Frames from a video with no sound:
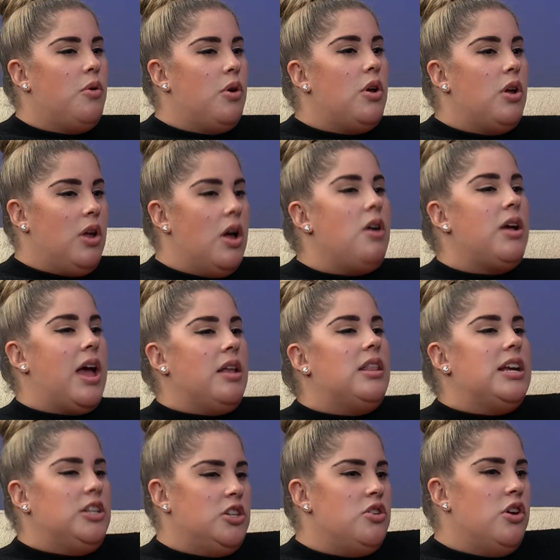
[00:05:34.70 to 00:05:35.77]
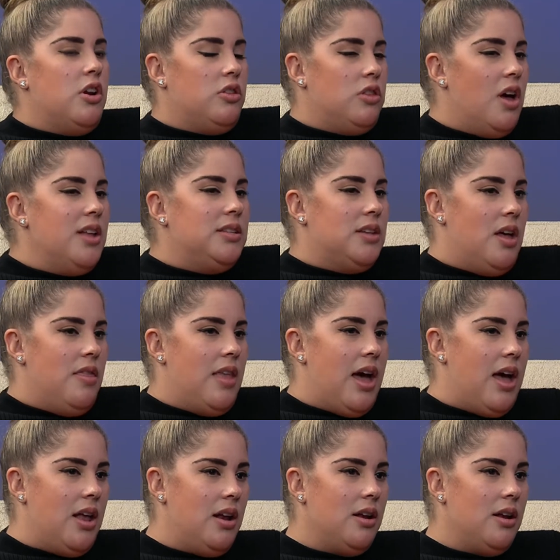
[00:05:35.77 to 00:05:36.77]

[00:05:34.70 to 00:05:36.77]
You, yeah. Okay, I'd like to know your thoughts on so that.